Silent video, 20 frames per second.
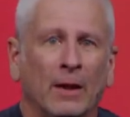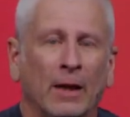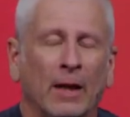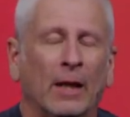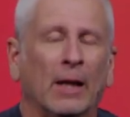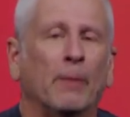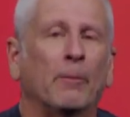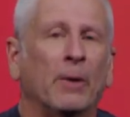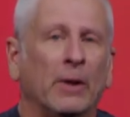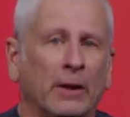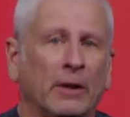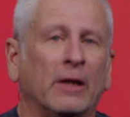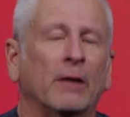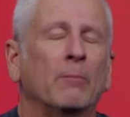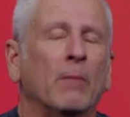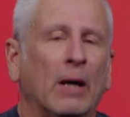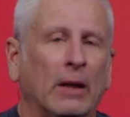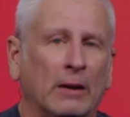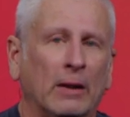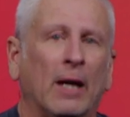and I'm going to give
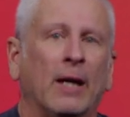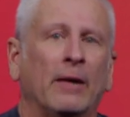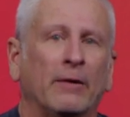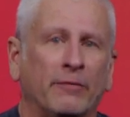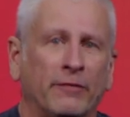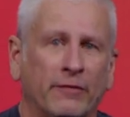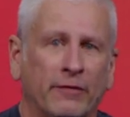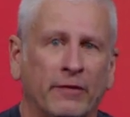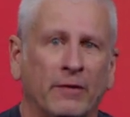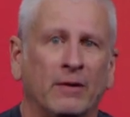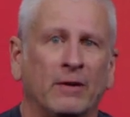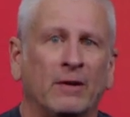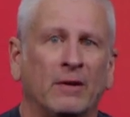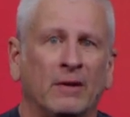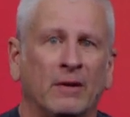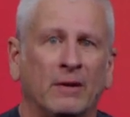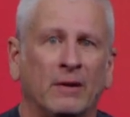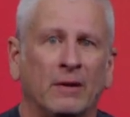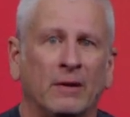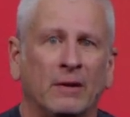my life
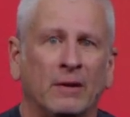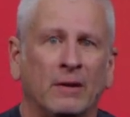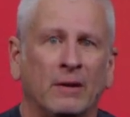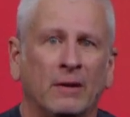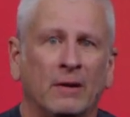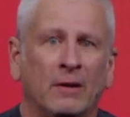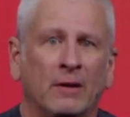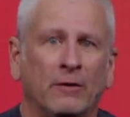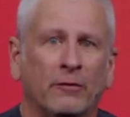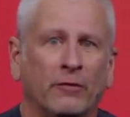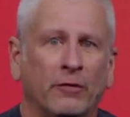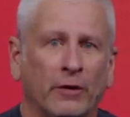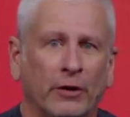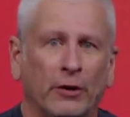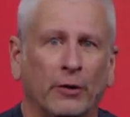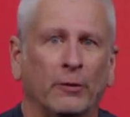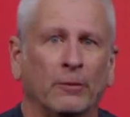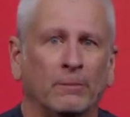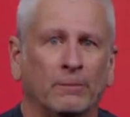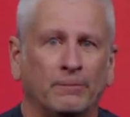for
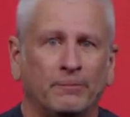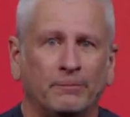you.